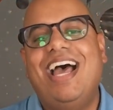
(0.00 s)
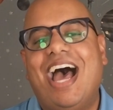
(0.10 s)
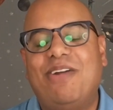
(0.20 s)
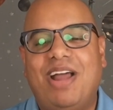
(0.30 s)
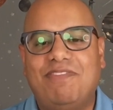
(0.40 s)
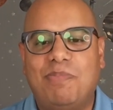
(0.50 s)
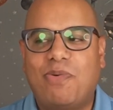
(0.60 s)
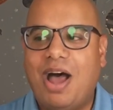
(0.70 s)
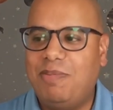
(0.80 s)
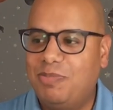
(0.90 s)
I don't have a
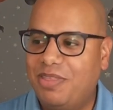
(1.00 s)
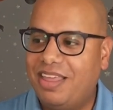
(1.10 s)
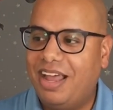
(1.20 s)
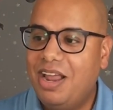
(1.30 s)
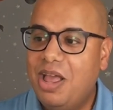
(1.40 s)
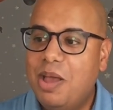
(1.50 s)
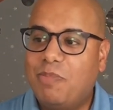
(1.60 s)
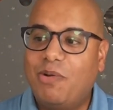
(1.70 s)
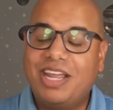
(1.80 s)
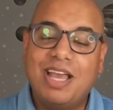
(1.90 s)
problem with that.
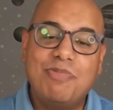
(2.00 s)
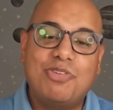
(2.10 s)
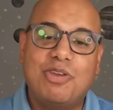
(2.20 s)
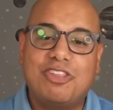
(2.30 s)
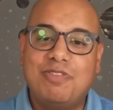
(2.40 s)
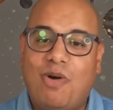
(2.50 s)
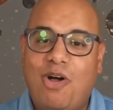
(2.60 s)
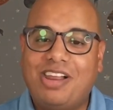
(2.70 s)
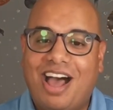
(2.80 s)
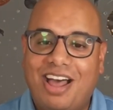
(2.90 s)
But when it comes to a
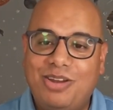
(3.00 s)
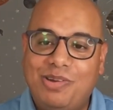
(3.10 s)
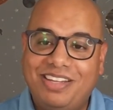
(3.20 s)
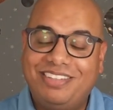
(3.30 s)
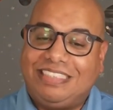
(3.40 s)
small conduit,